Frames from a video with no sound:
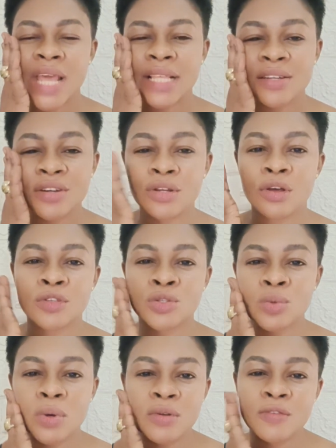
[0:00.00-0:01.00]
getting rid of
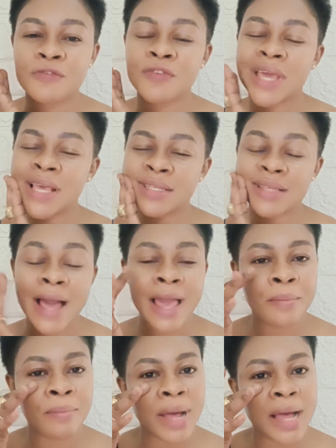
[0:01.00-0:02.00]
swollen face,
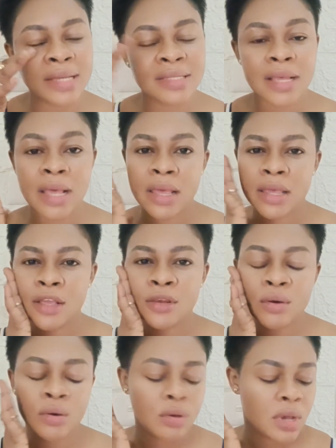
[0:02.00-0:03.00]
eye bags, you
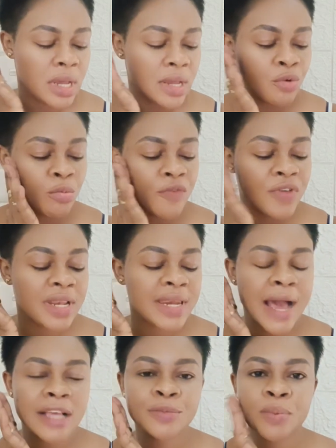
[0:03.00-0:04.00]
know, removing
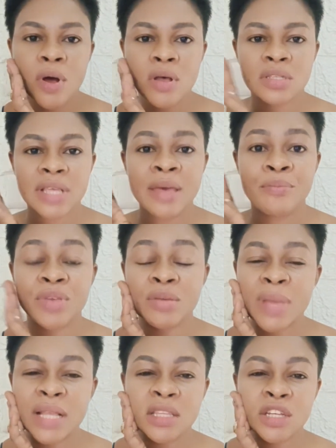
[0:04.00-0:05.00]
dark spots and
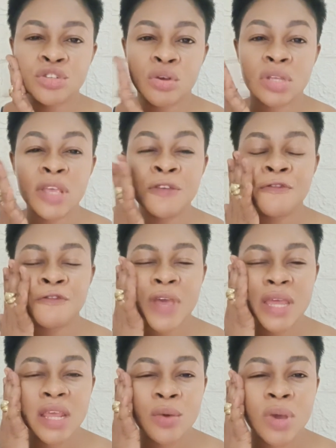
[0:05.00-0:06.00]
pigmentation. It
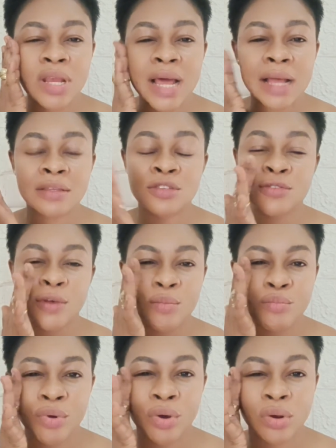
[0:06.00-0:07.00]
fades away that
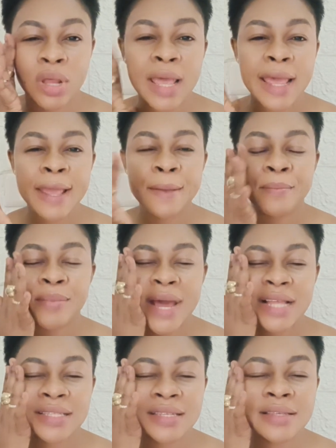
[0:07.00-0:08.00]
sunburn. It
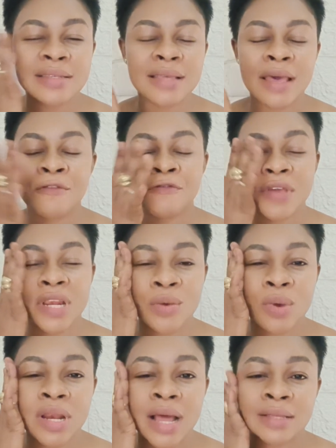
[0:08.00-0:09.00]
brightens and fades
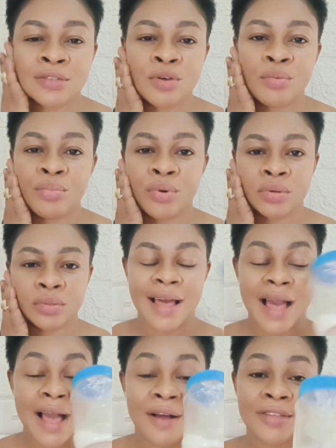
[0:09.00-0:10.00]
away that sunburn.
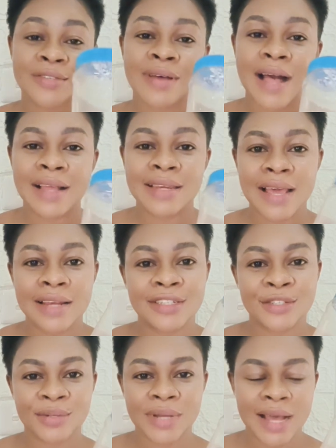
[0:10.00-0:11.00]
I also added
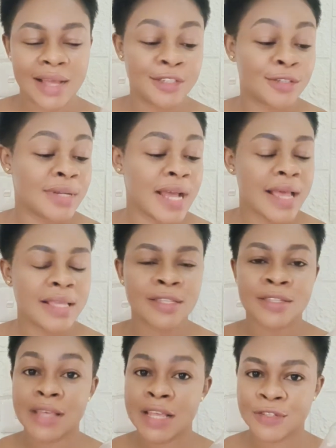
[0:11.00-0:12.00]
sugar. Sugar
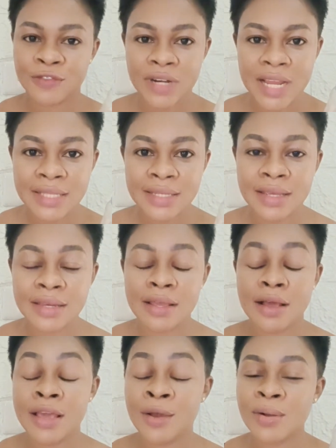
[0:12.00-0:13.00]
is exfoliating.
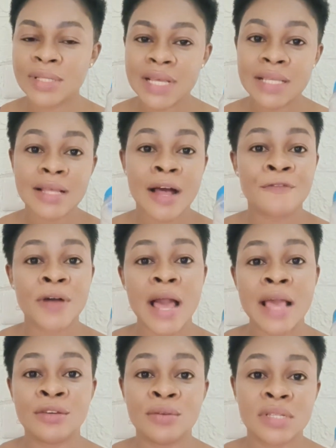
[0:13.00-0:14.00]
It contains alpha
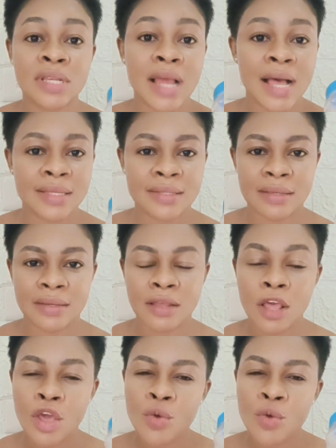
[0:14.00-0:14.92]
hydroxylic acid,